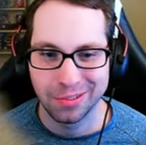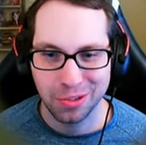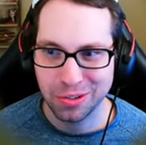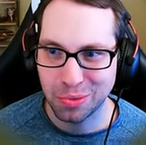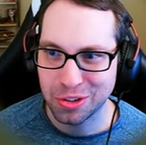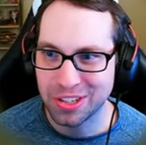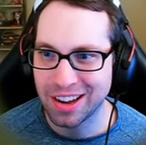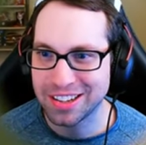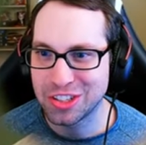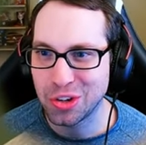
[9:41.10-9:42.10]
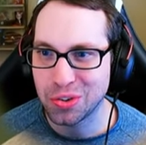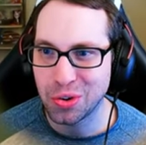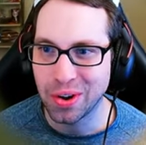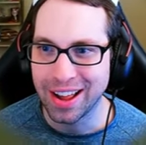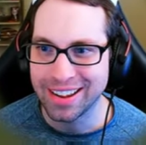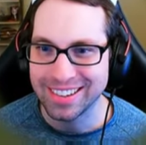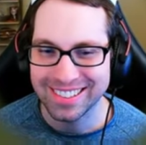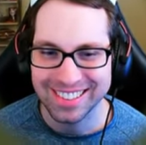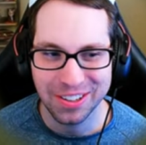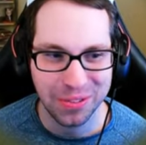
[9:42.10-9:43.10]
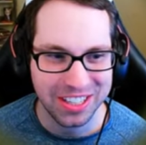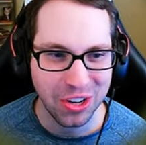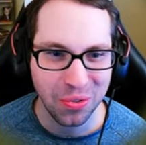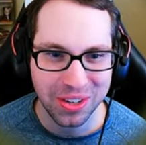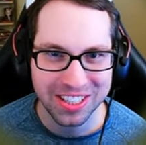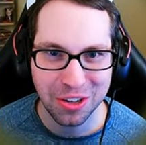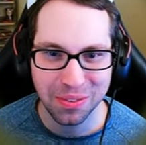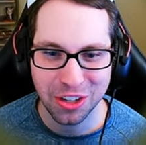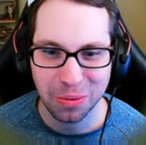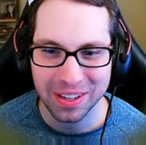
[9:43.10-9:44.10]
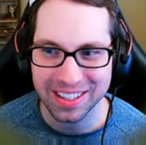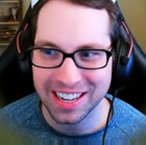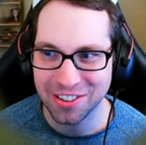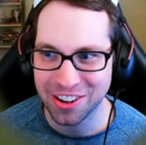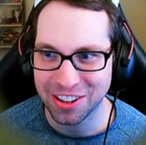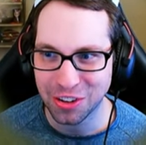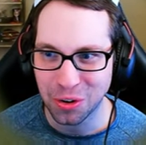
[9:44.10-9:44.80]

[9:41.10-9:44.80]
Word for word: Where, where's Han Solo at? Uh, we saw we see him a little bit later on the